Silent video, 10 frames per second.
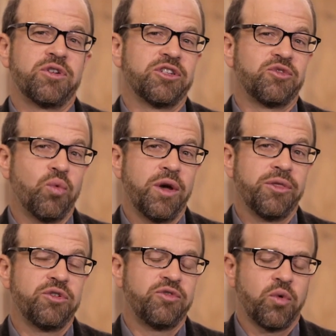verses
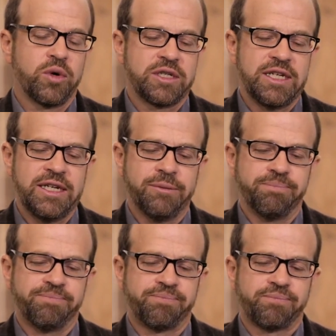1 through
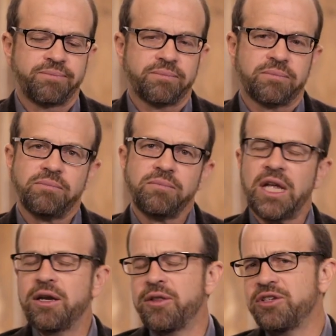14.
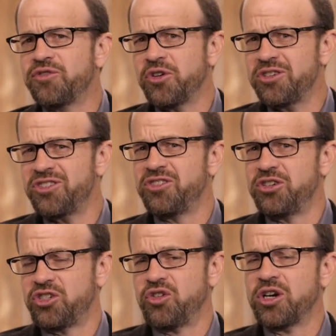Now, these verses
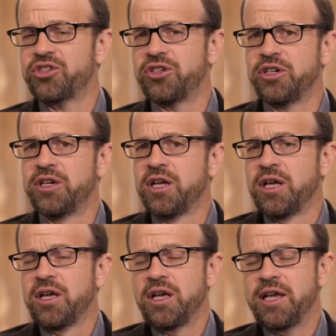are structured
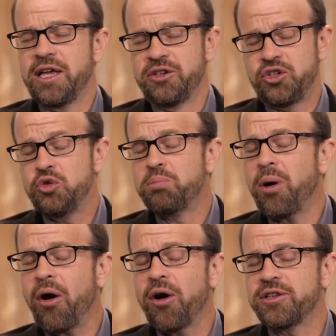in two
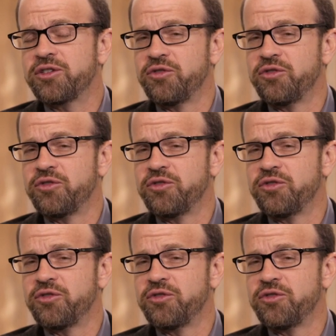parts.